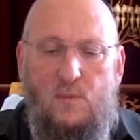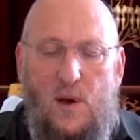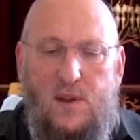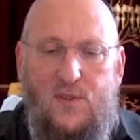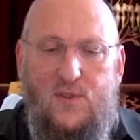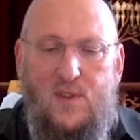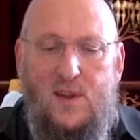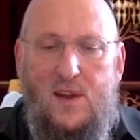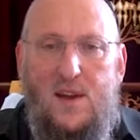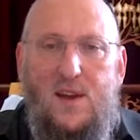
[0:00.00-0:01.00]
upon us.
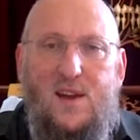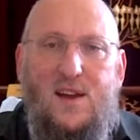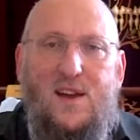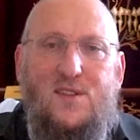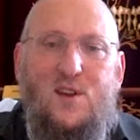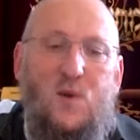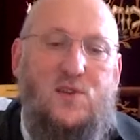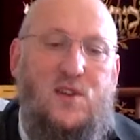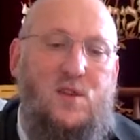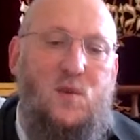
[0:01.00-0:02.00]
the
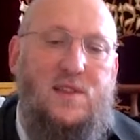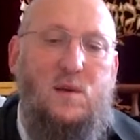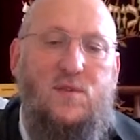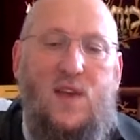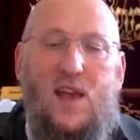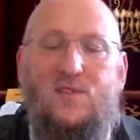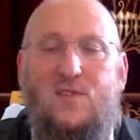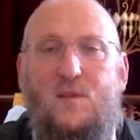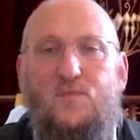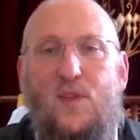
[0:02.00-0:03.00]
question of the week that was
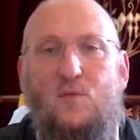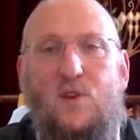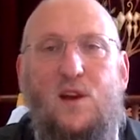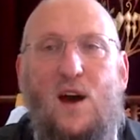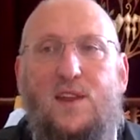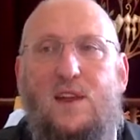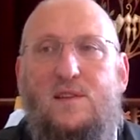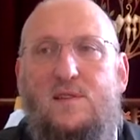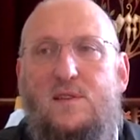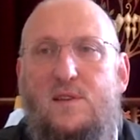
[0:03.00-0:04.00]
asked
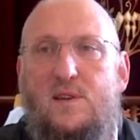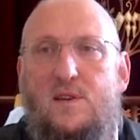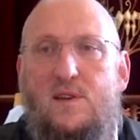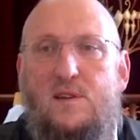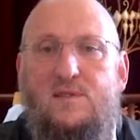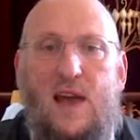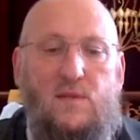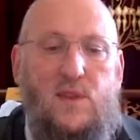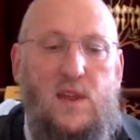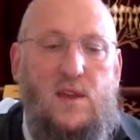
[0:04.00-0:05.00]
regarding
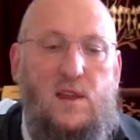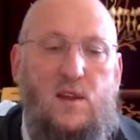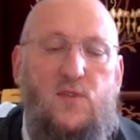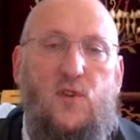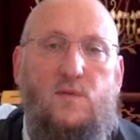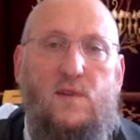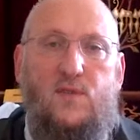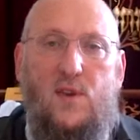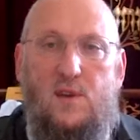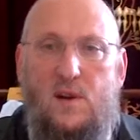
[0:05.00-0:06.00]
davening in a conservative
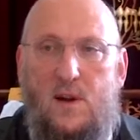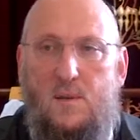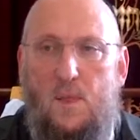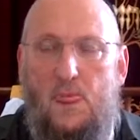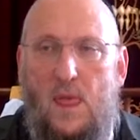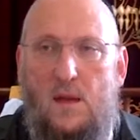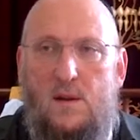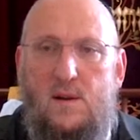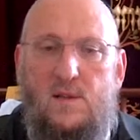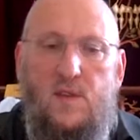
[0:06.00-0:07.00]
synagogue.
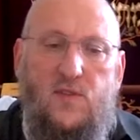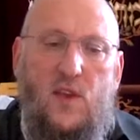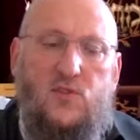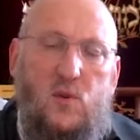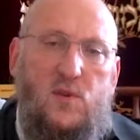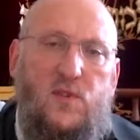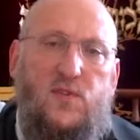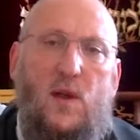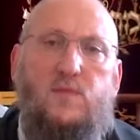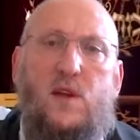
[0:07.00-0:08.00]
This issue was the
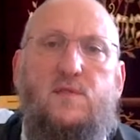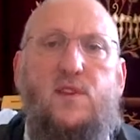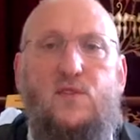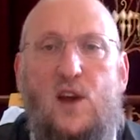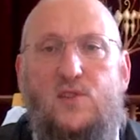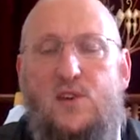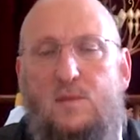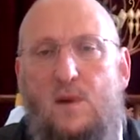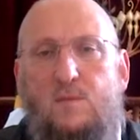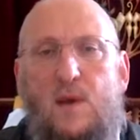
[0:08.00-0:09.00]
subject of a discussion
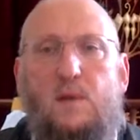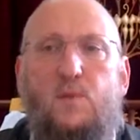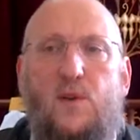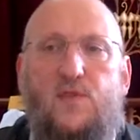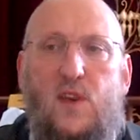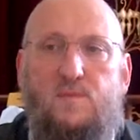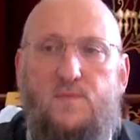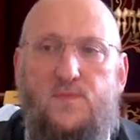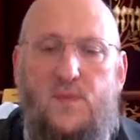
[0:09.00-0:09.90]
among many poskim.